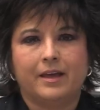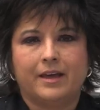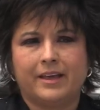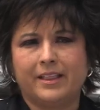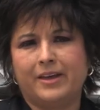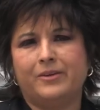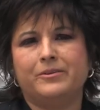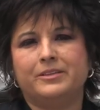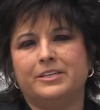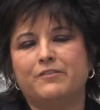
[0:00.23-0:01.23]

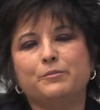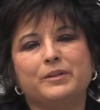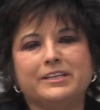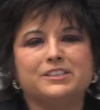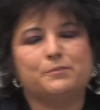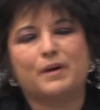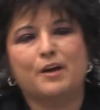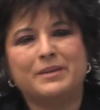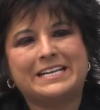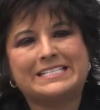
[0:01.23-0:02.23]
Hello, the Denver Police
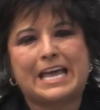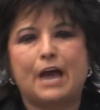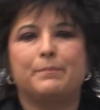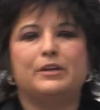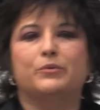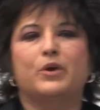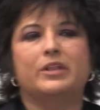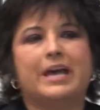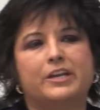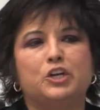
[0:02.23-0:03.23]
Department is happy to
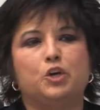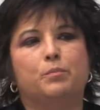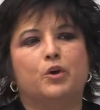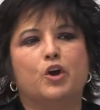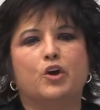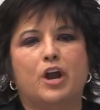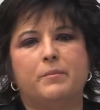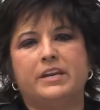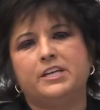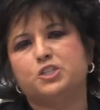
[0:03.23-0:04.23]
roll out a new
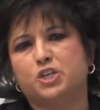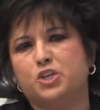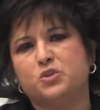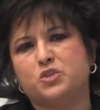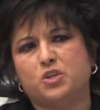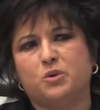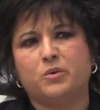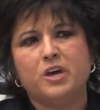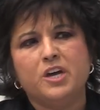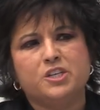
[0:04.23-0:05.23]
program and introduce
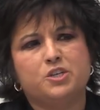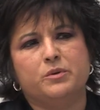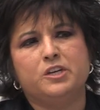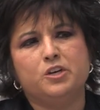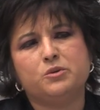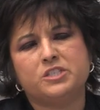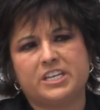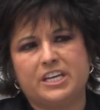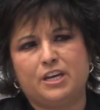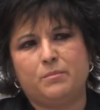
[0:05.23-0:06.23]
you to a new
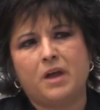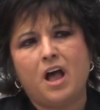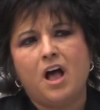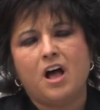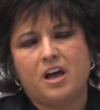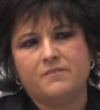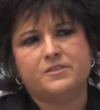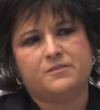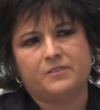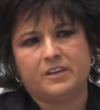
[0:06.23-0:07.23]
team of
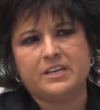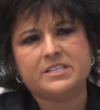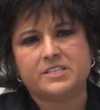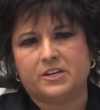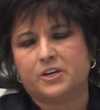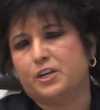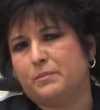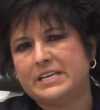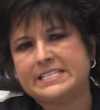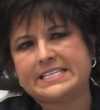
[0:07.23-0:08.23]
civilians that are going to
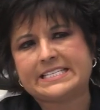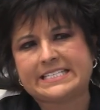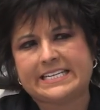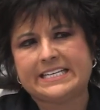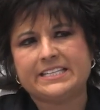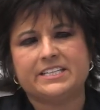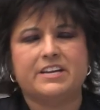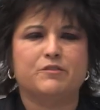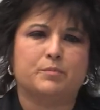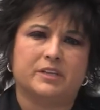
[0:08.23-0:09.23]
be assisting the
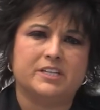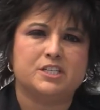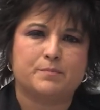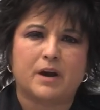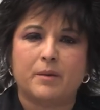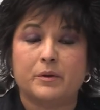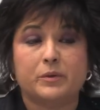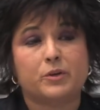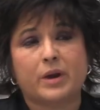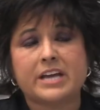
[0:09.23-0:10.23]
Denver Police Department
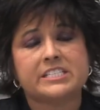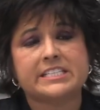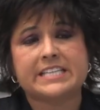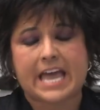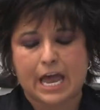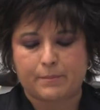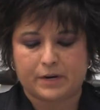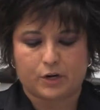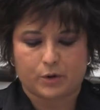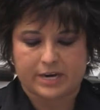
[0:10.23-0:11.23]
with crashes that
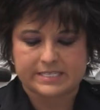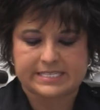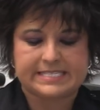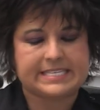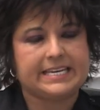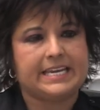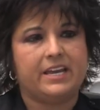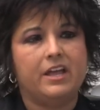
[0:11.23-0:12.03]
happen across the city.